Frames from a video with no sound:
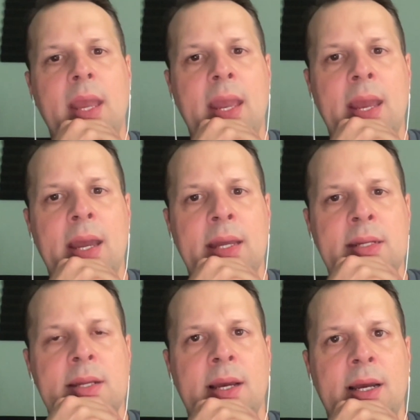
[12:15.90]

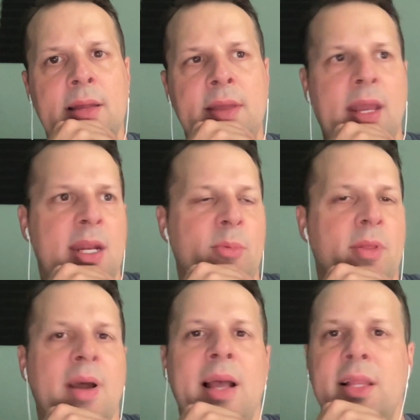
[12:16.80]
and they end up
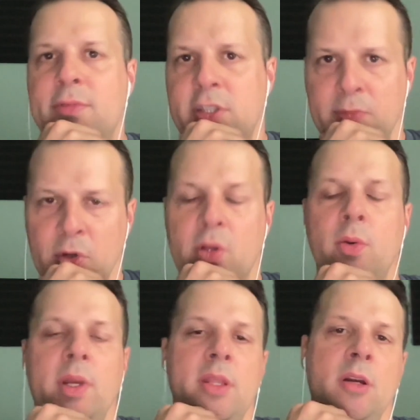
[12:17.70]
with high levels of
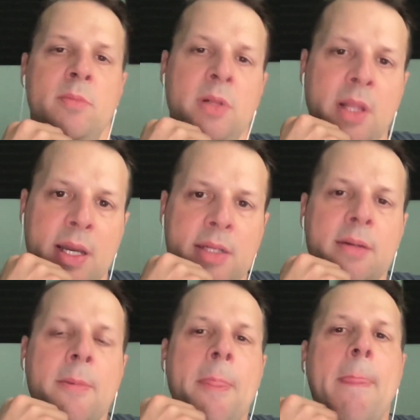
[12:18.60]
mercury in their blood.
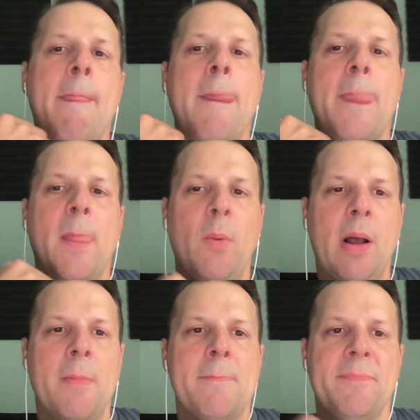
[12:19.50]

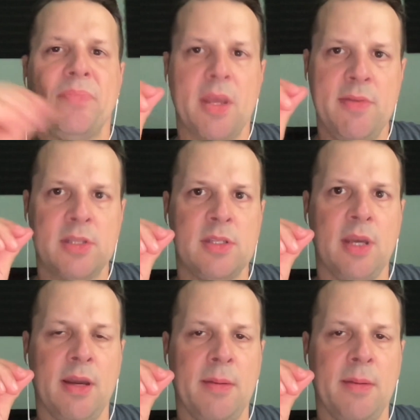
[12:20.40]
Well, these